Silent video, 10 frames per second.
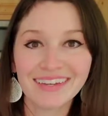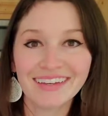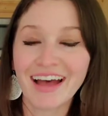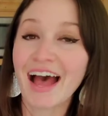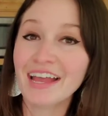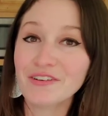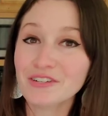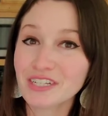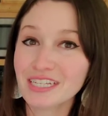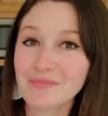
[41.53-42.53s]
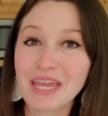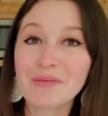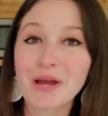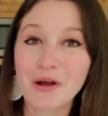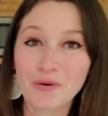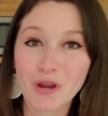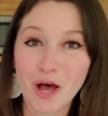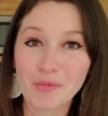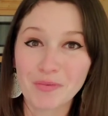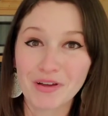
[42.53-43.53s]
I usually make my own
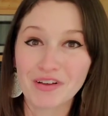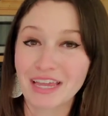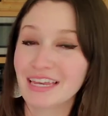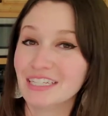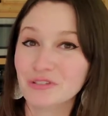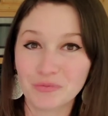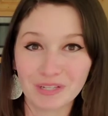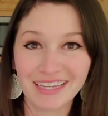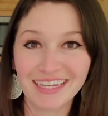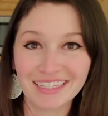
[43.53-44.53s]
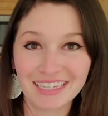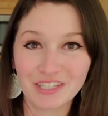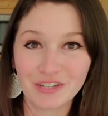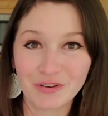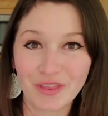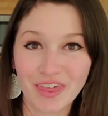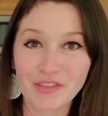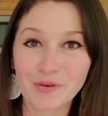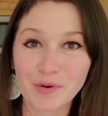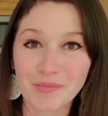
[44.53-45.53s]
almond milk and it's really easy to do in the
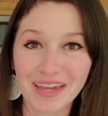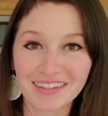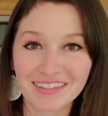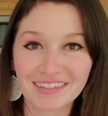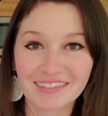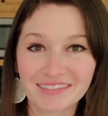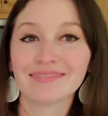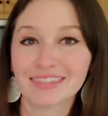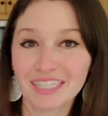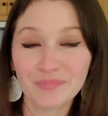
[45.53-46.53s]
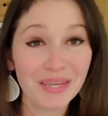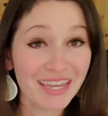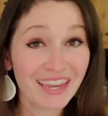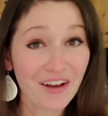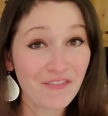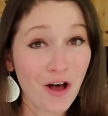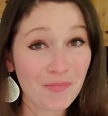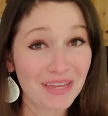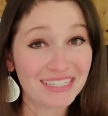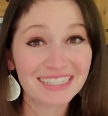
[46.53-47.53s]
Thermomix. Speaking of
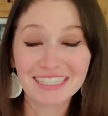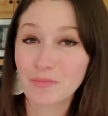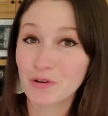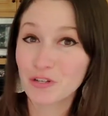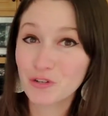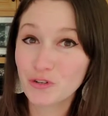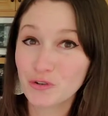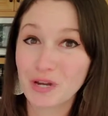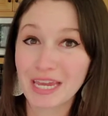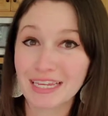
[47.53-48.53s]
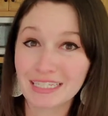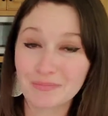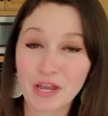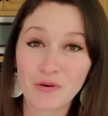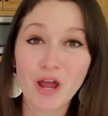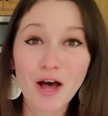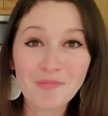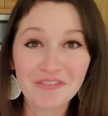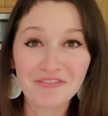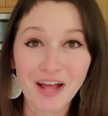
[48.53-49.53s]
almonds, number 2 is my own
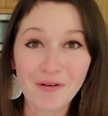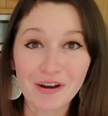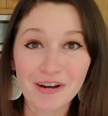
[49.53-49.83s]
almond flour.